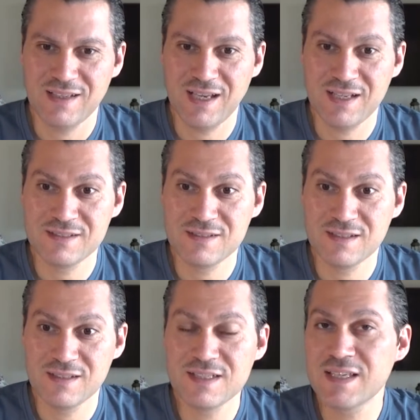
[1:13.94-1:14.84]
And
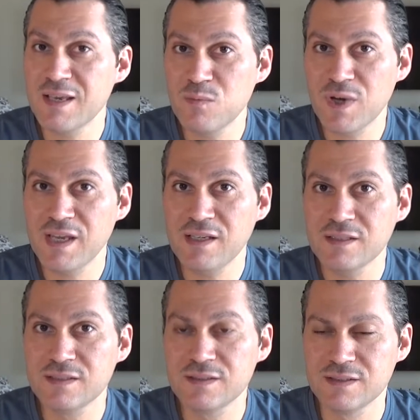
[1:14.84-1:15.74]
in the same way,
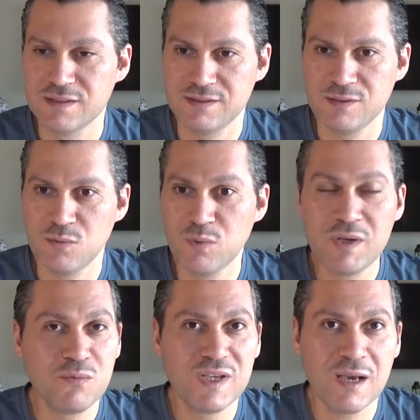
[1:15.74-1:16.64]

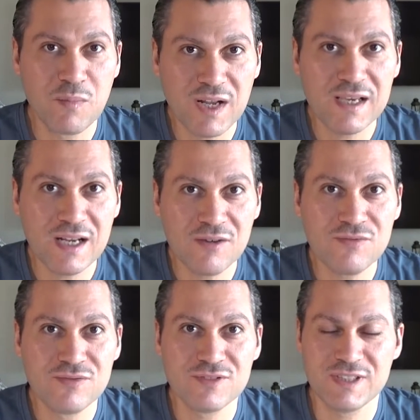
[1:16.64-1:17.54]
when we apply
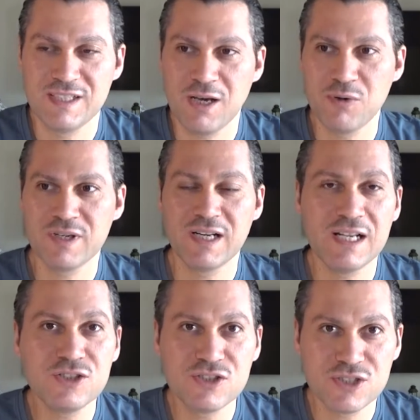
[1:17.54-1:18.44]
love in our
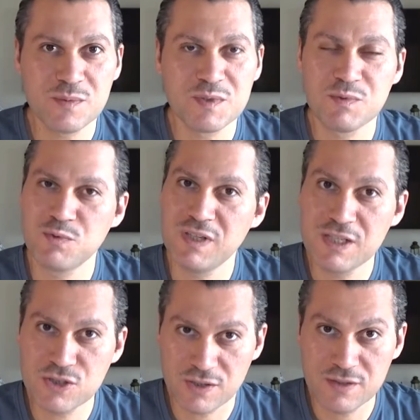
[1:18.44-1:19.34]
relationships between
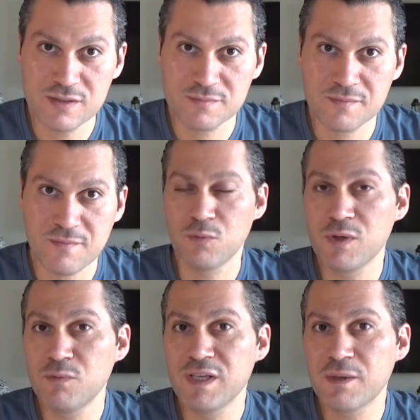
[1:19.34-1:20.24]
each other,
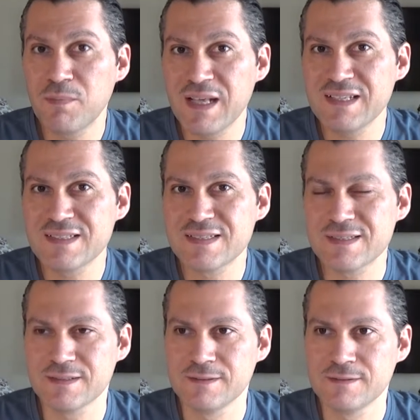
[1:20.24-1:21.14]
when we
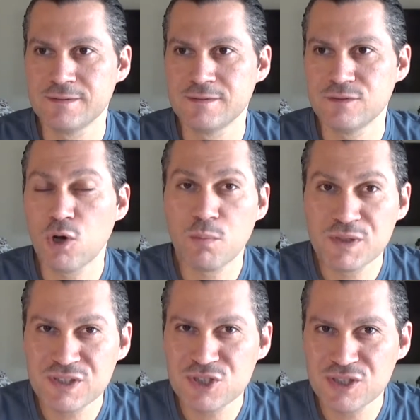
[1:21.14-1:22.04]
replace
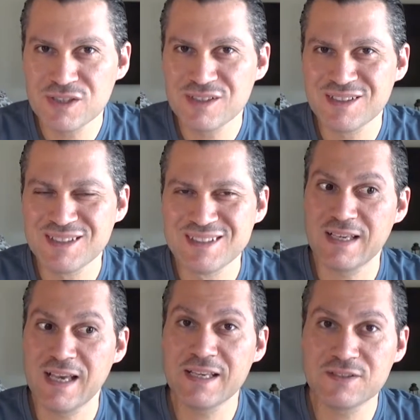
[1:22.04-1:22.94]
competition,
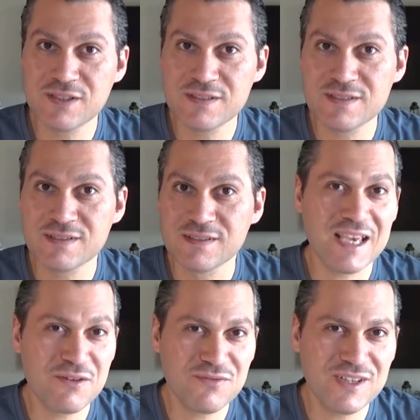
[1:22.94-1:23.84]
hatred,
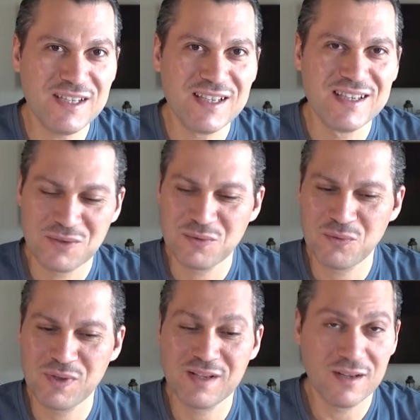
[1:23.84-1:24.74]
envy
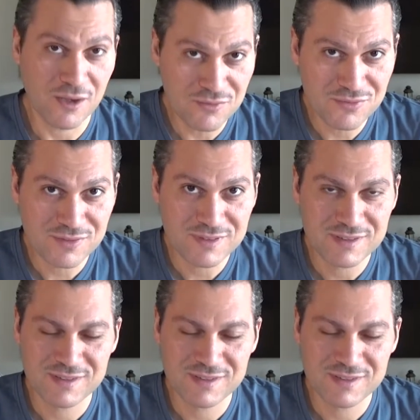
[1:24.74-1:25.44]
with love,